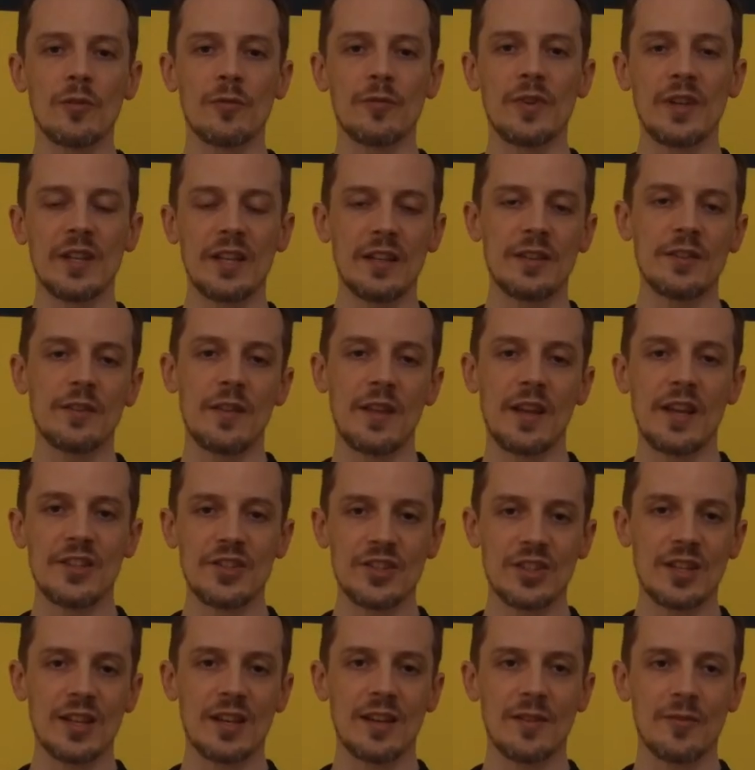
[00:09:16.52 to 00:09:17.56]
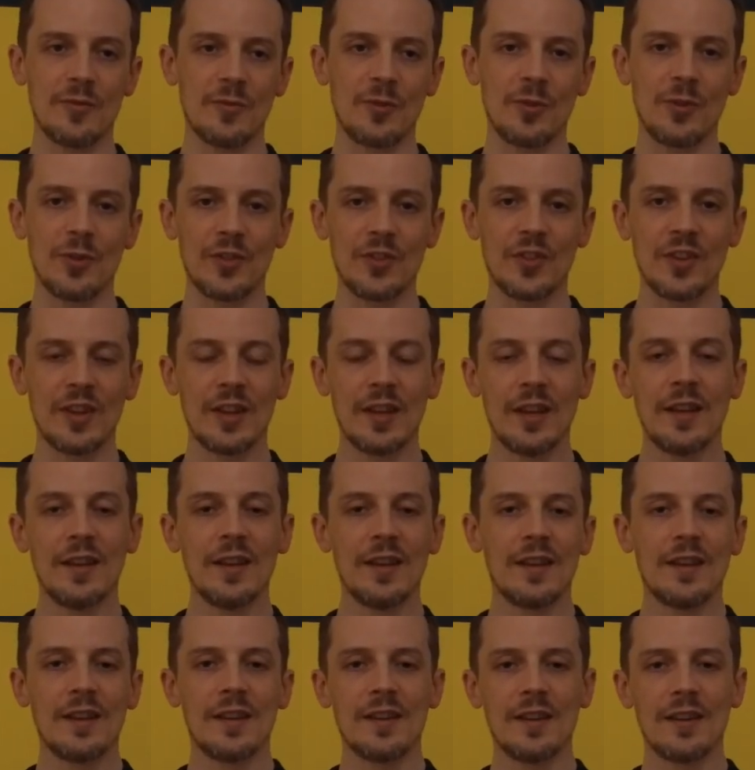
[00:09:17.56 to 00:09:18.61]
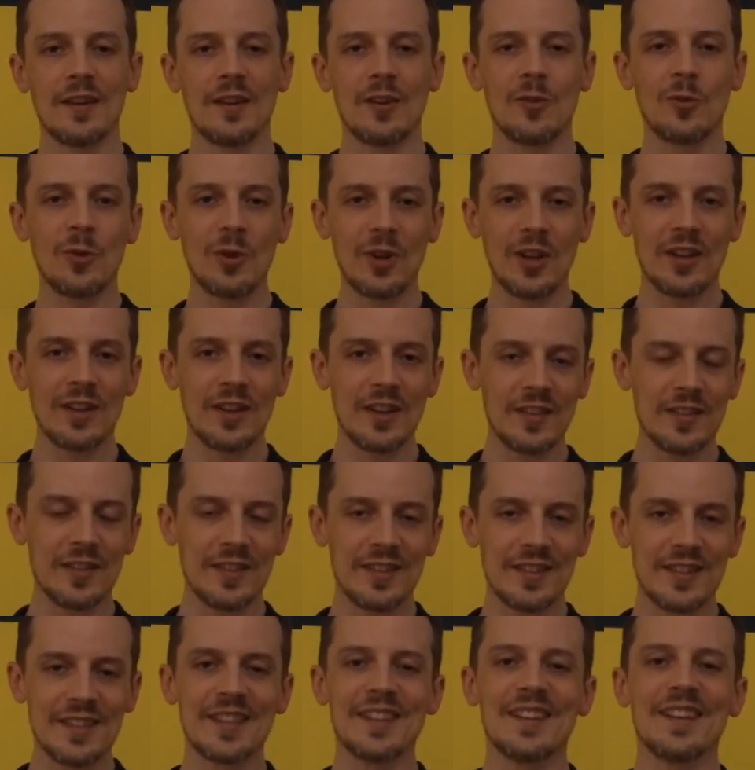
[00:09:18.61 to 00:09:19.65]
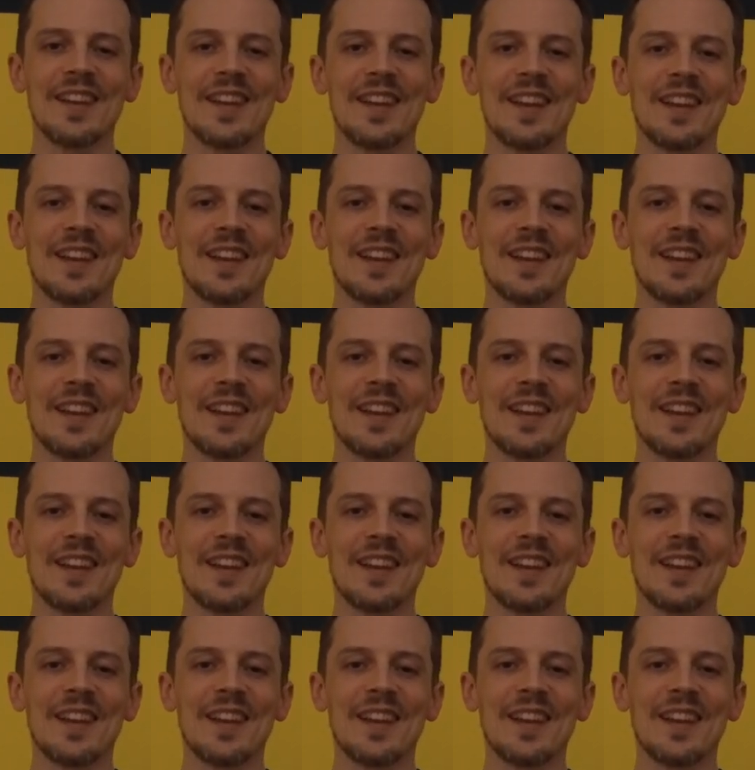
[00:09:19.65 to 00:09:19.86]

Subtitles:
feed into the engine. And of course, oil doesn't